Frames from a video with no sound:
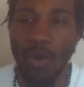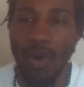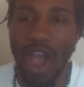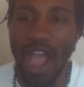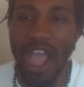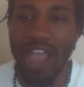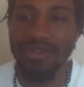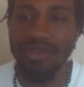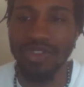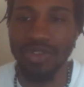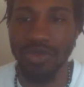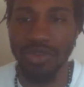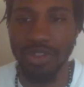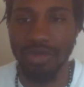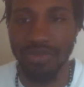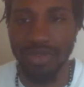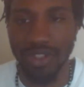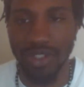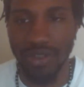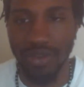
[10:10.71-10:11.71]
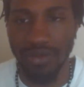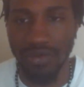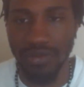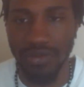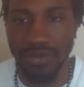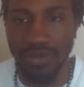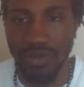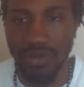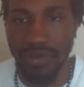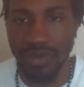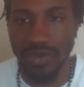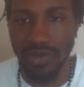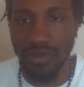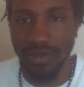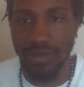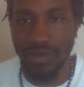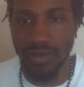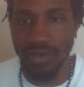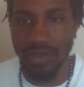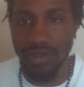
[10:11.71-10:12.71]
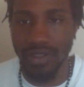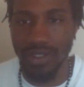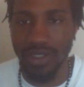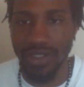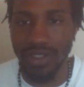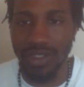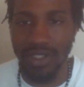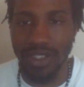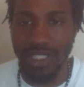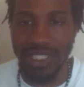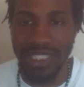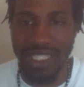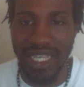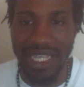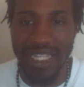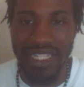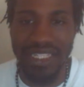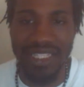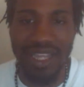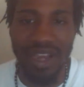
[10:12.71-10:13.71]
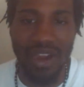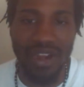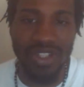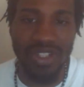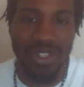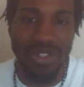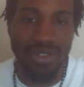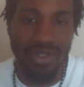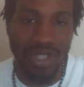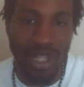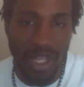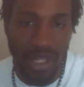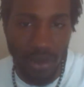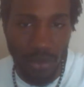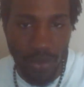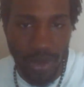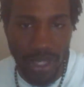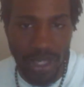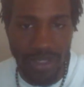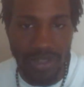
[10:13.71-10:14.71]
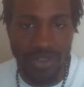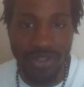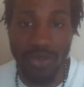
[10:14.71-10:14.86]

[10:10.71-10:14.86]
wives to himself, that his heart turn not away.